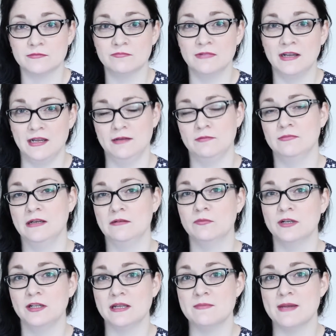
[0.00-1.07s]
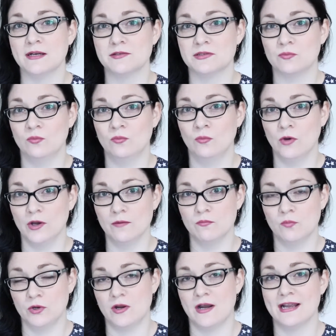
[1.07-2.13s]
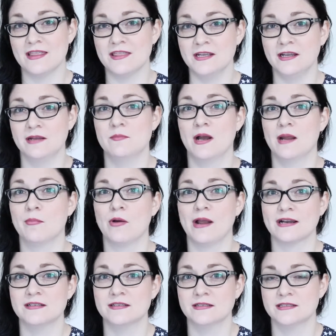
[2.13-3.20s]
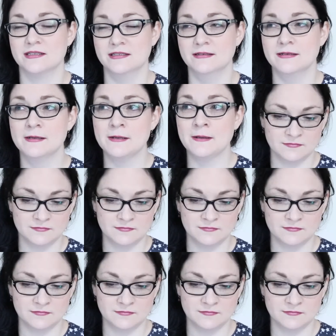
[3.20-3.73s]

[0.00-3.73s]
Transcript: It really matters what I think in my practice, and